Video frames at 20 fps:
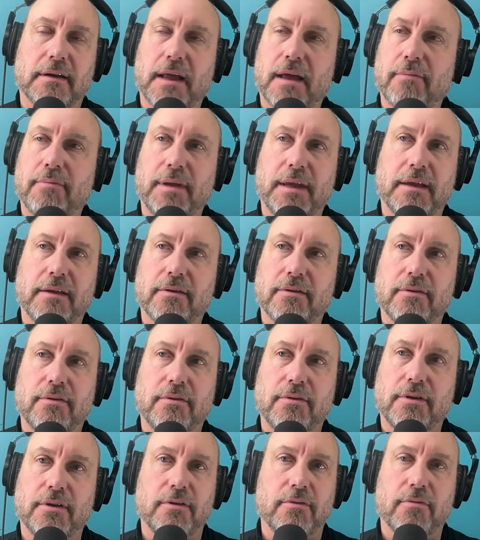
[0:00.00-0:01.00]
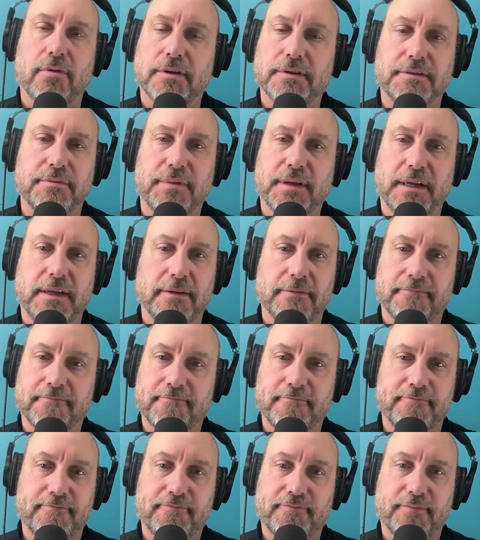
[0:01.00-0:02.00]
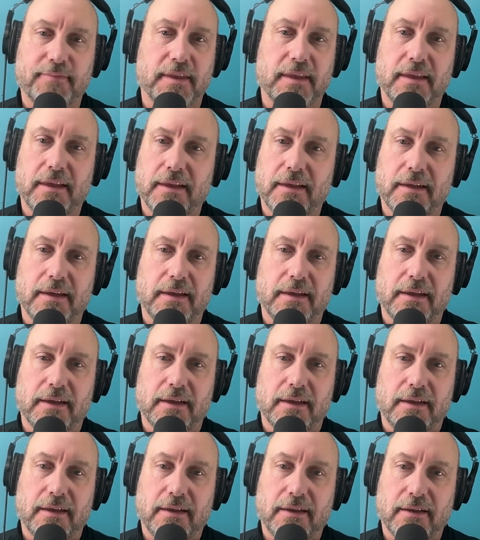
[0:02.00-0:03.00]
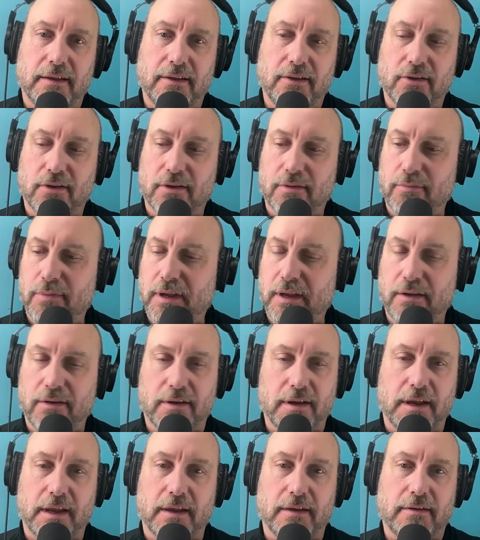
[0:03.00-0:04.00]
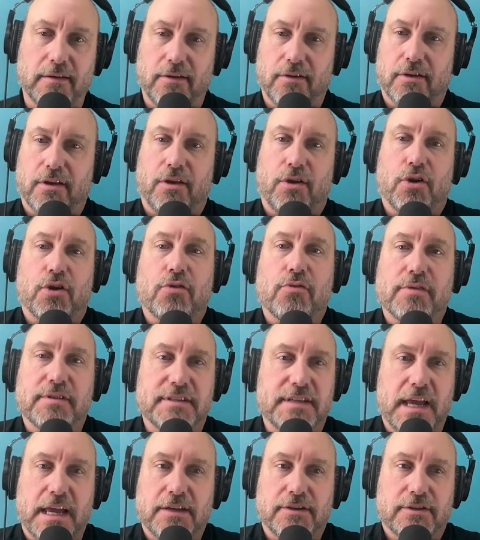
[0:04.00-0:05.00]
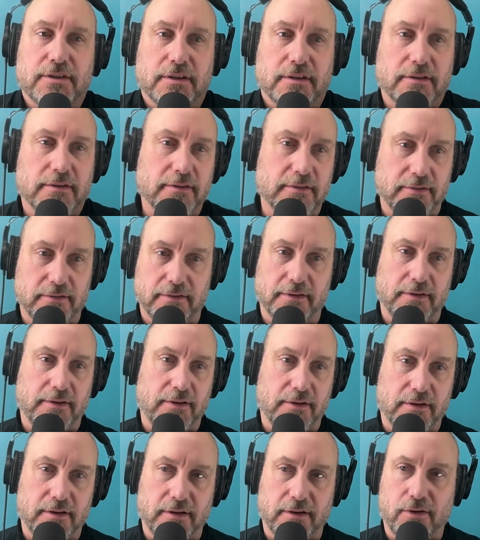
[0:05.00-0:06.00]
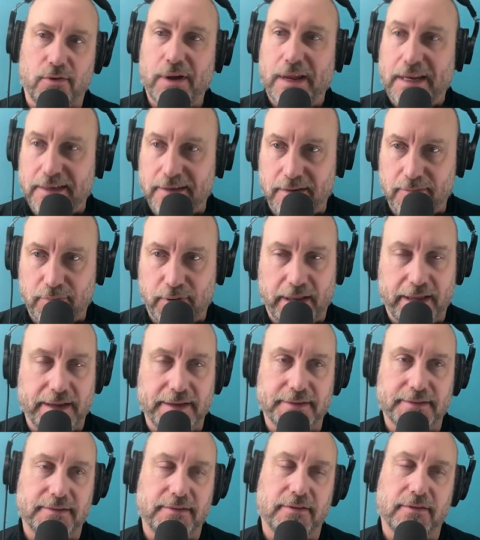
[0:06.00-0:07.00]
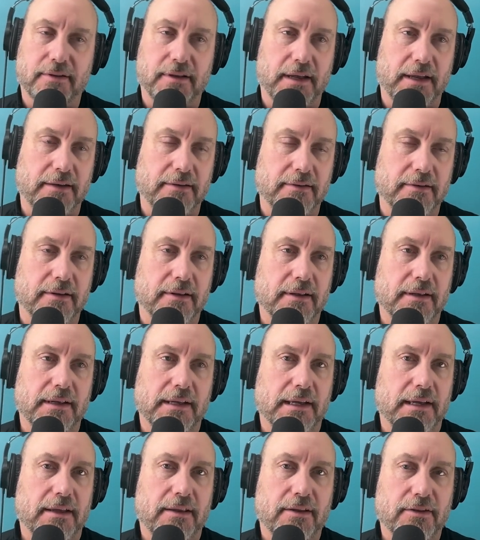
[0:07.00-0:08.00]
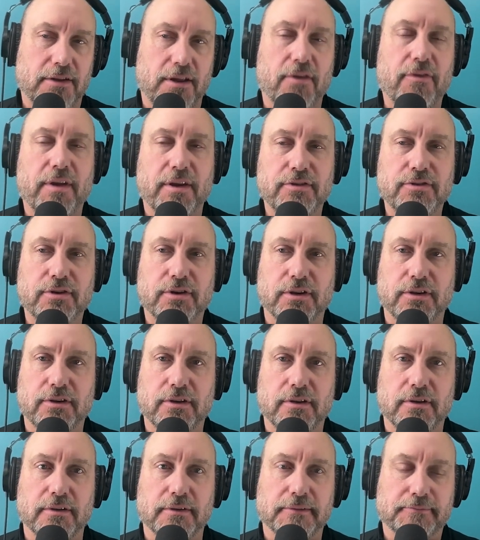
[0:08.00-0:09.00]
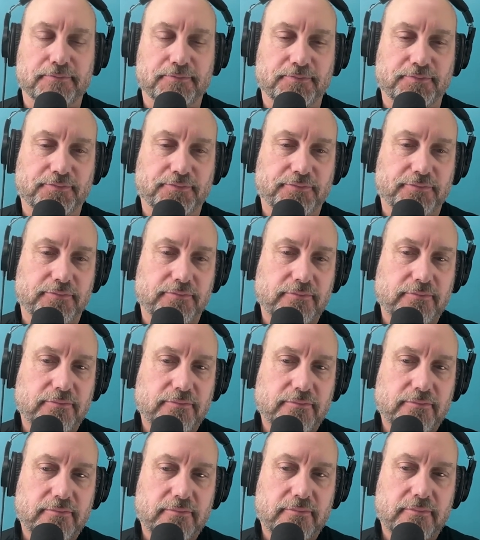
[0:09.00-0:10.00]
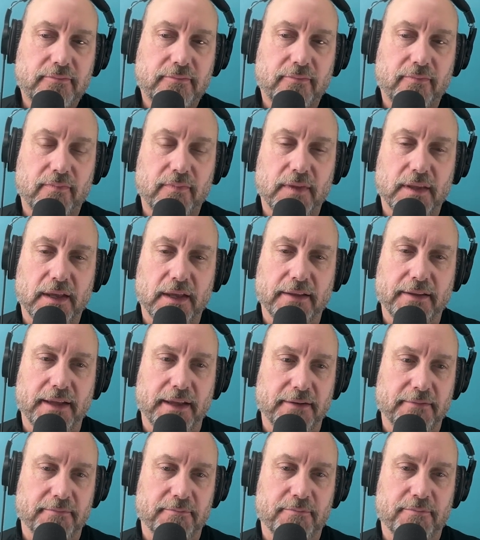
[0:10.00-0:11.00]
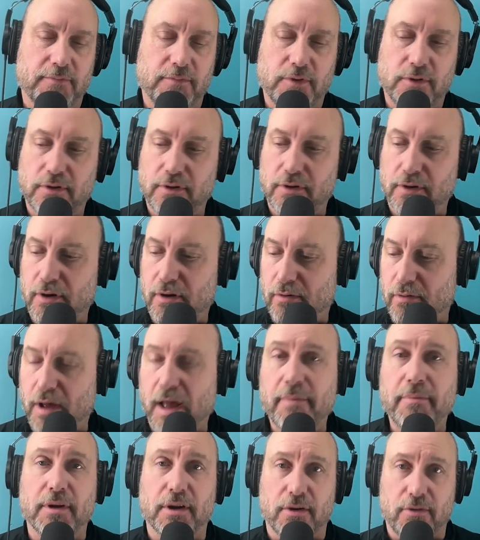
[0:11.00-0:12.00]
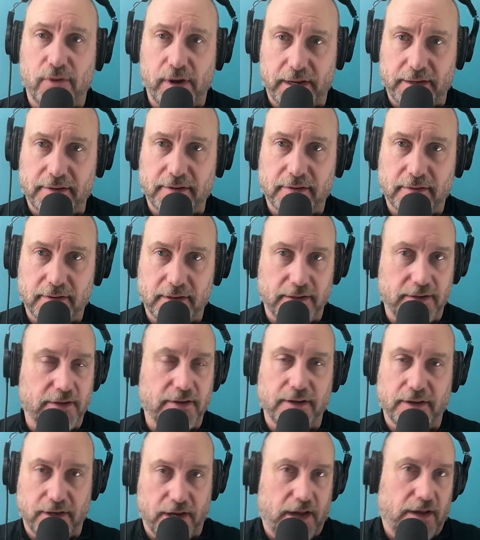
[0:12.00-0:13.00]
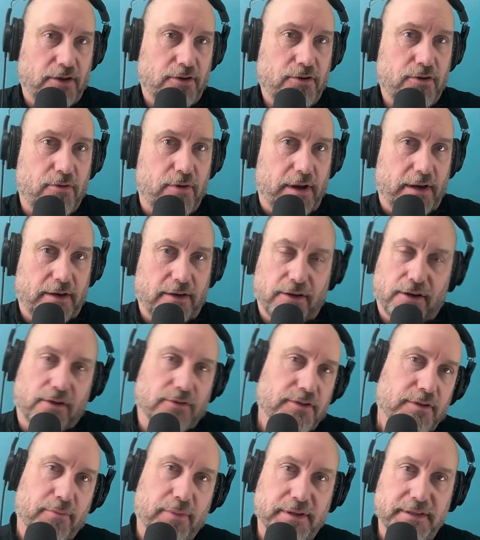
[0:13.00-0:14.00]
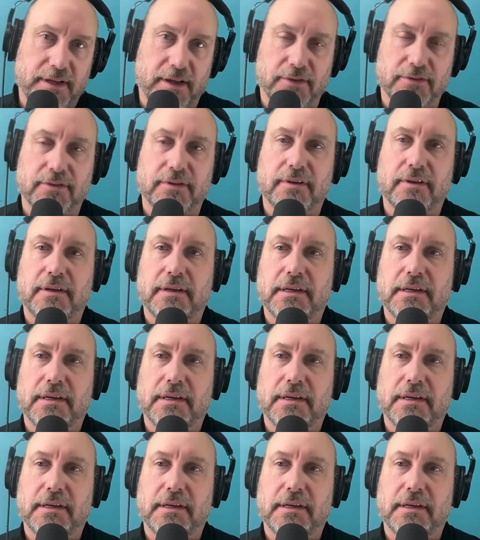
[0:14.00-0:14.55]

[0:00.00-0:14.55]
not being who you want to be. You can resent, you can quit in place, there's other things you can do. And then you go, well, I'm going to quit. And you do quit, and you go someplace else.